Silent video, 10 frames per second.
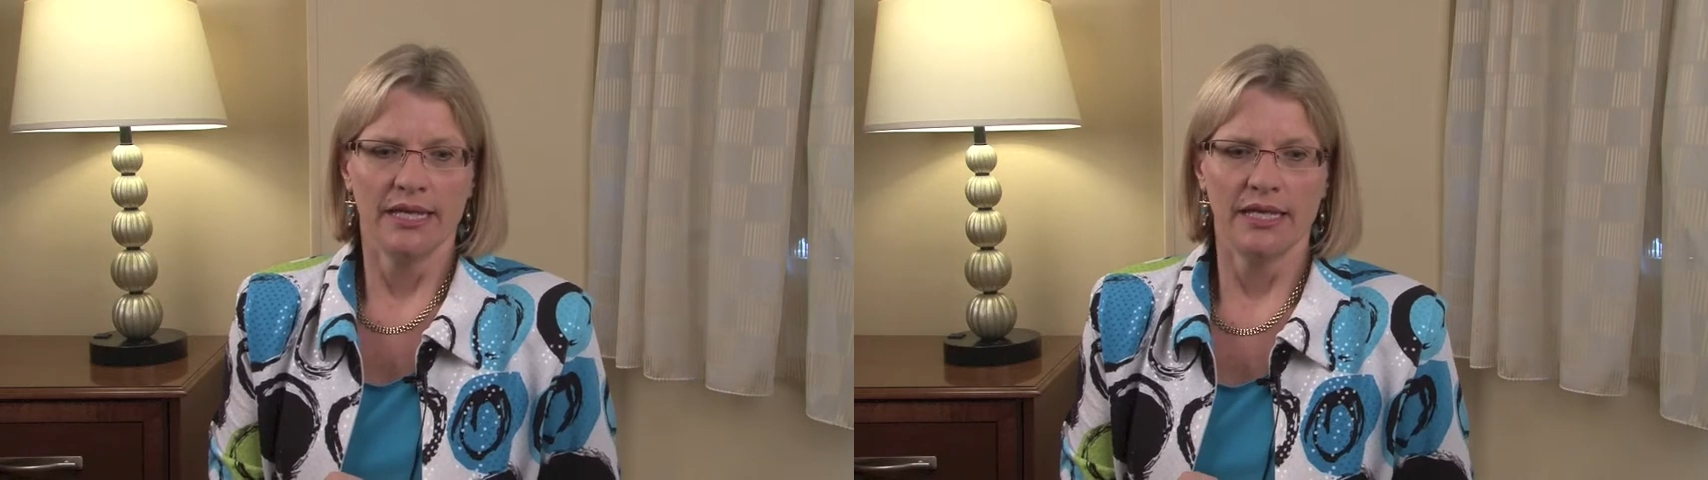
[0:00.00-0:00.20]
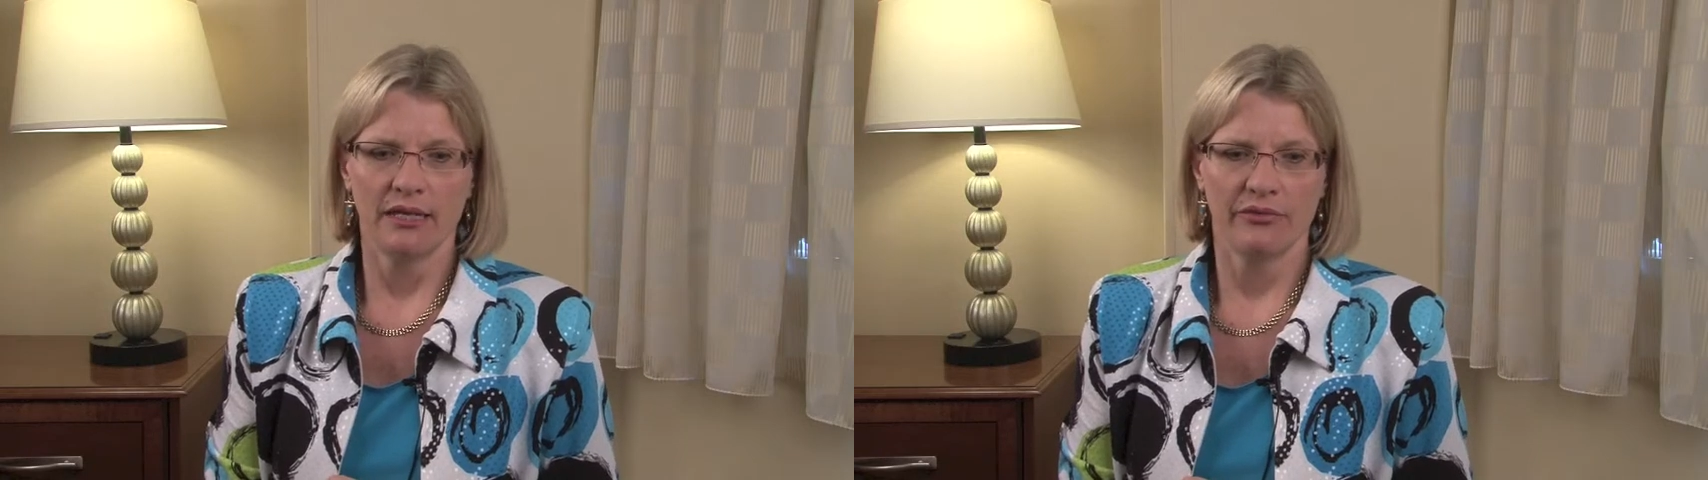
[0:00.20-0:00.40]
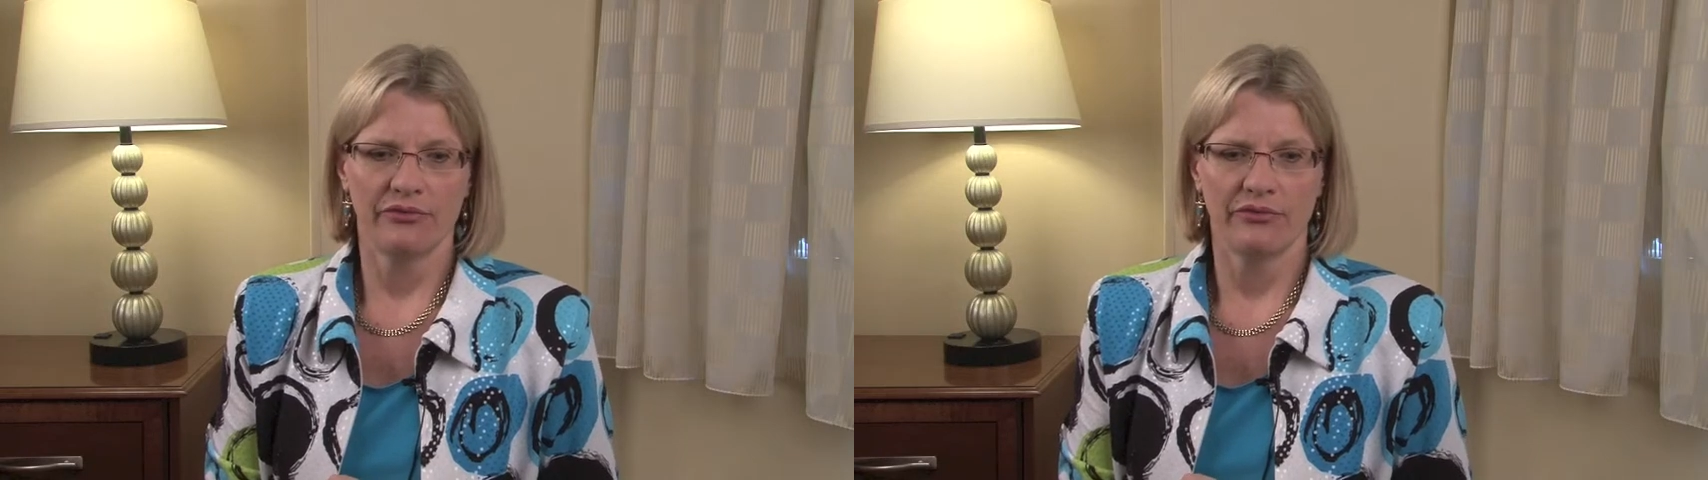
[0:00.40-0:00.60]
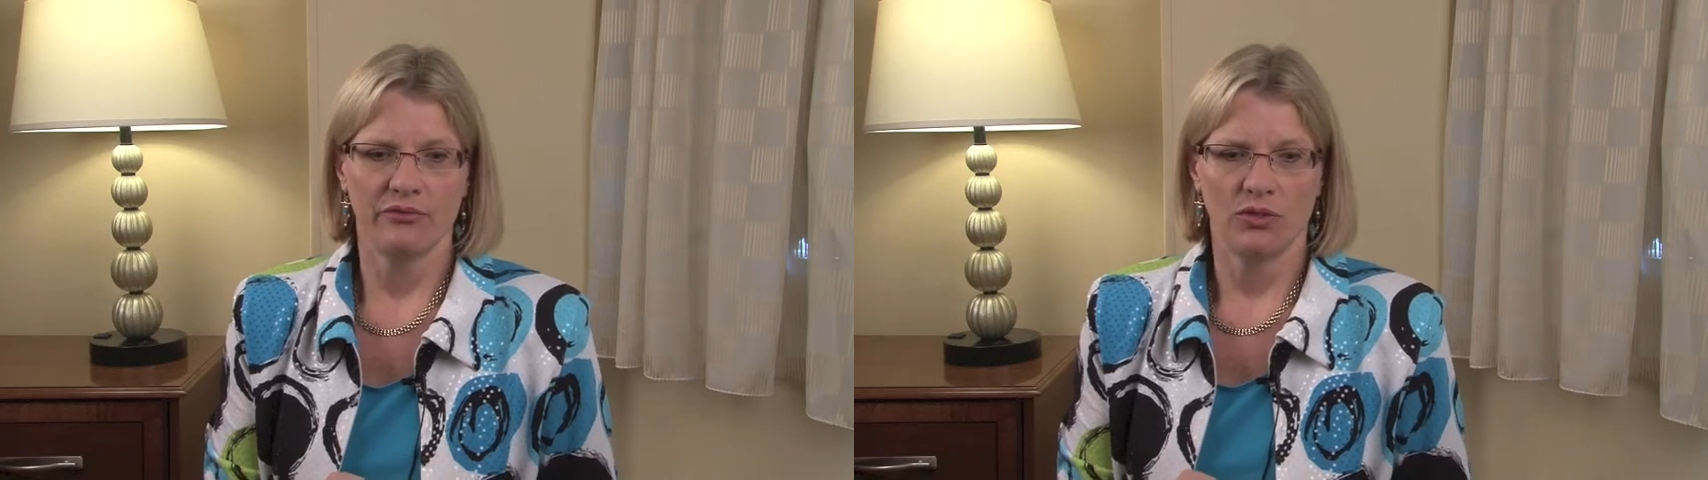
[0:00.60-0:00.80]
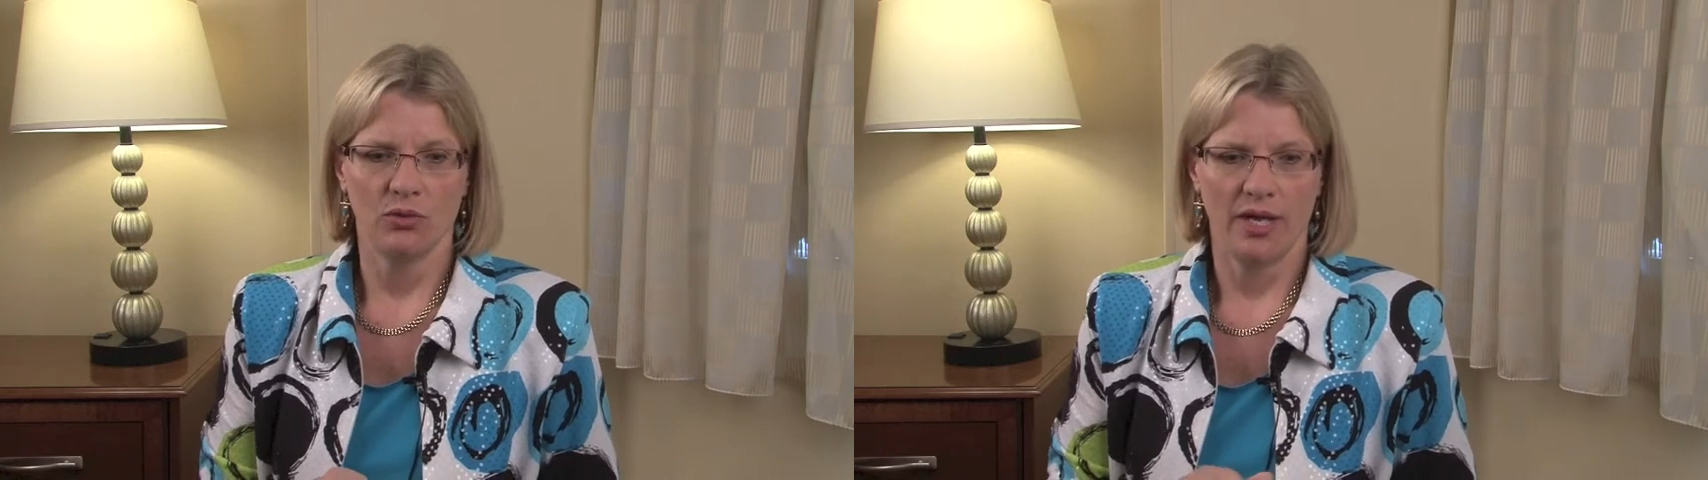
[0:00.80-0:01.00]
if
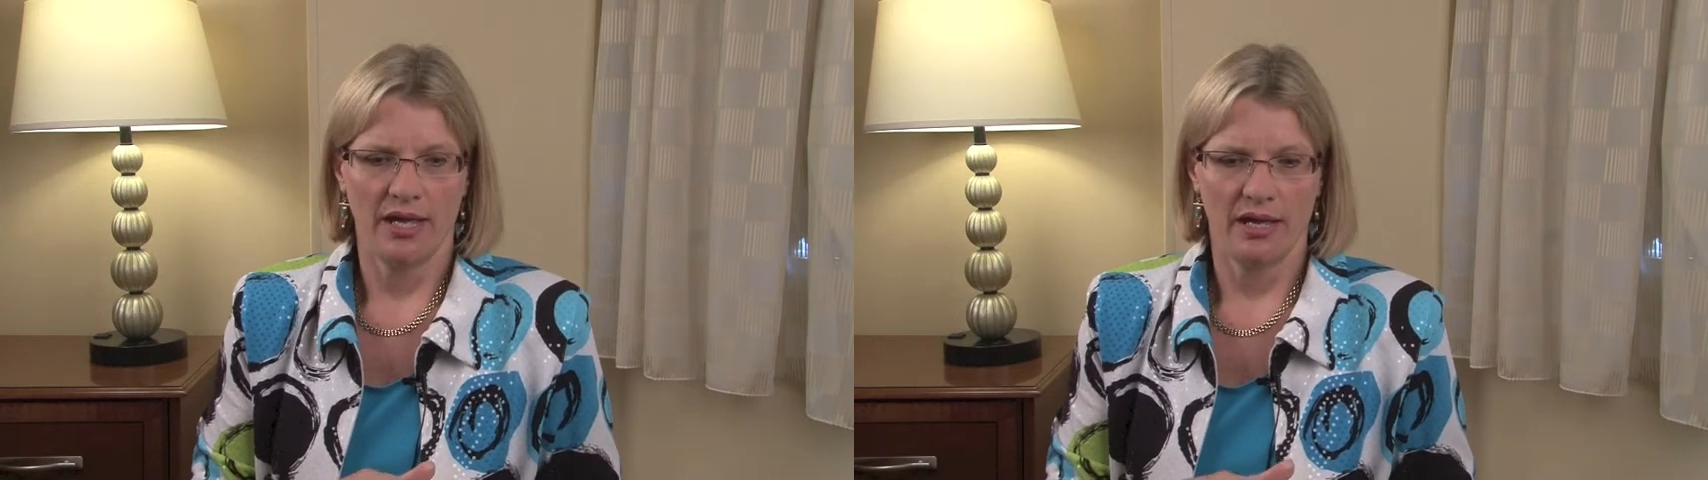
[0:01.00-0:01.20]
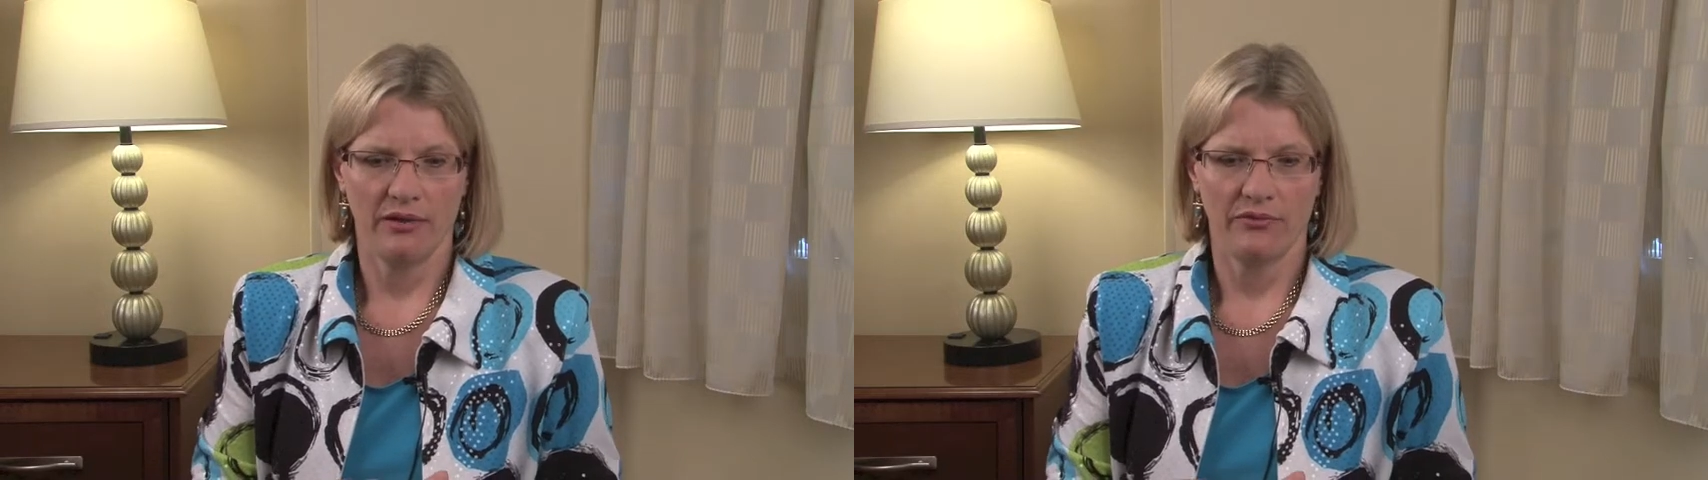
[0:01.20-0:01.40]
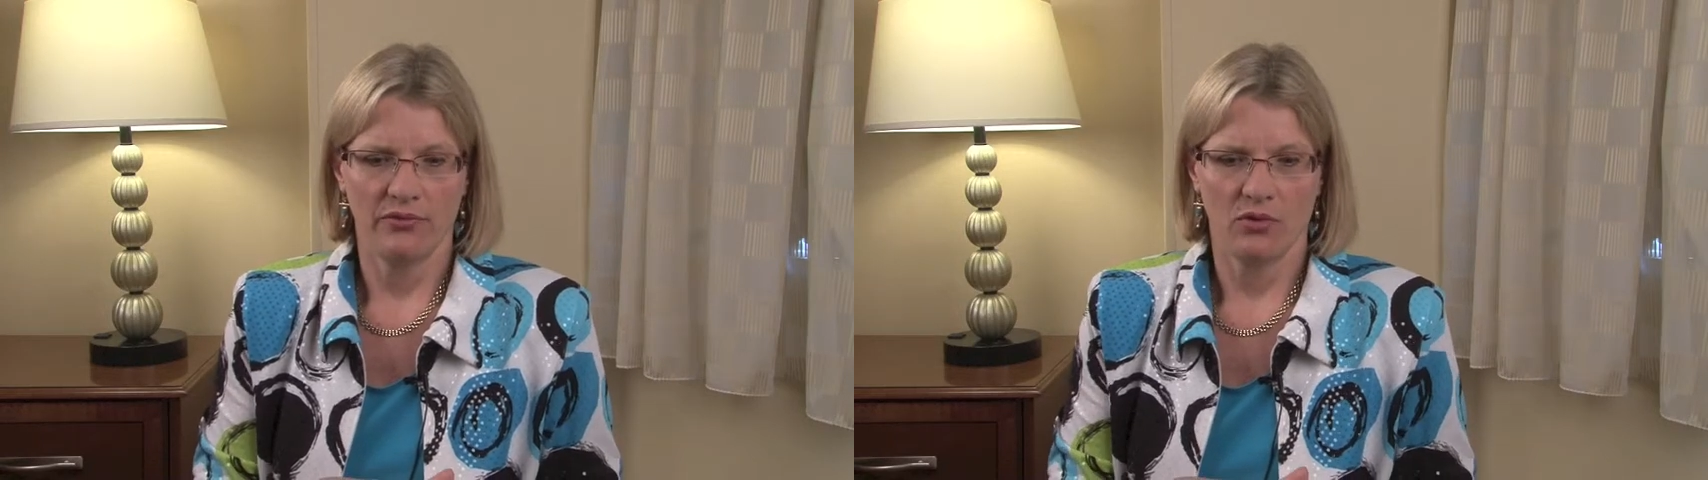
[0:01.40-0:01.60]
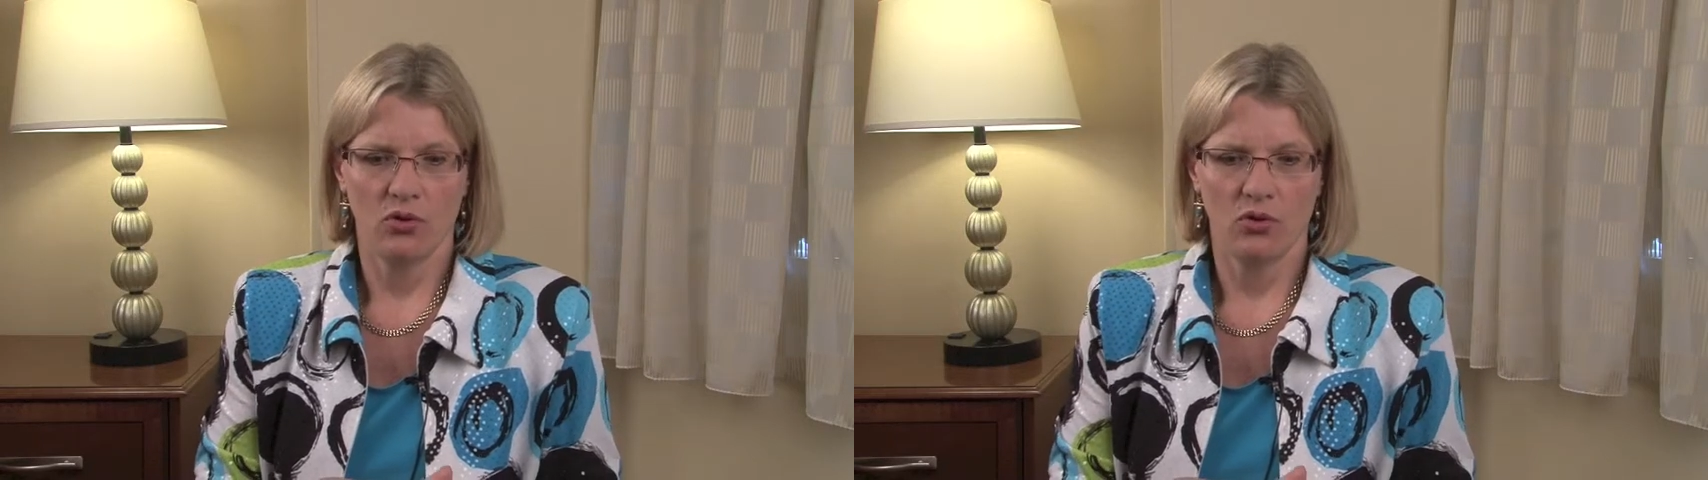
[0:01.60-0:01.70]
you have